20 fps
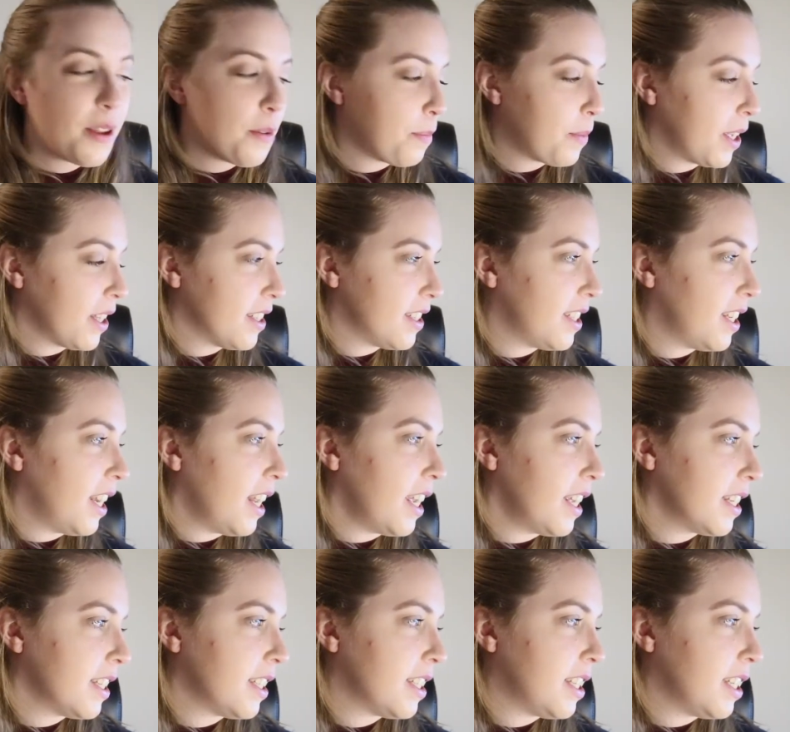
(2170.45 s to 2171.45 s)
because today
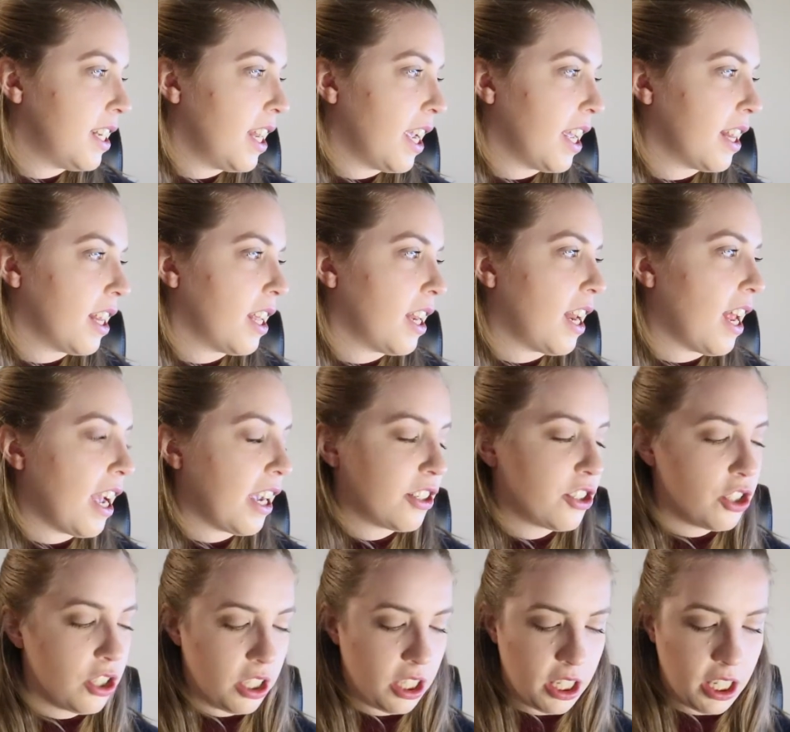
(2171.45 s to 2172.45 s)
is the day that
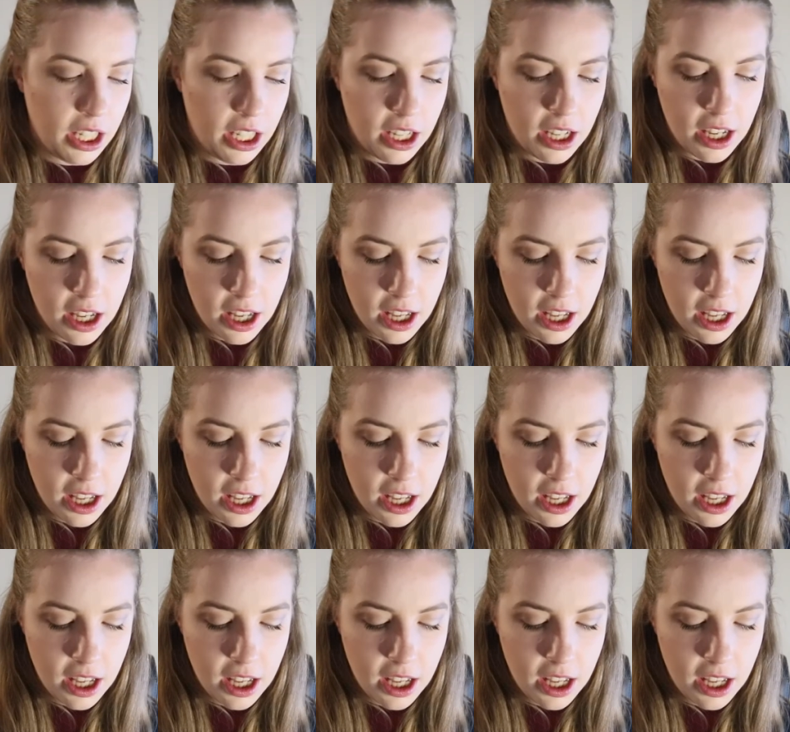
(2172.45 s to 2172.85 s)
actually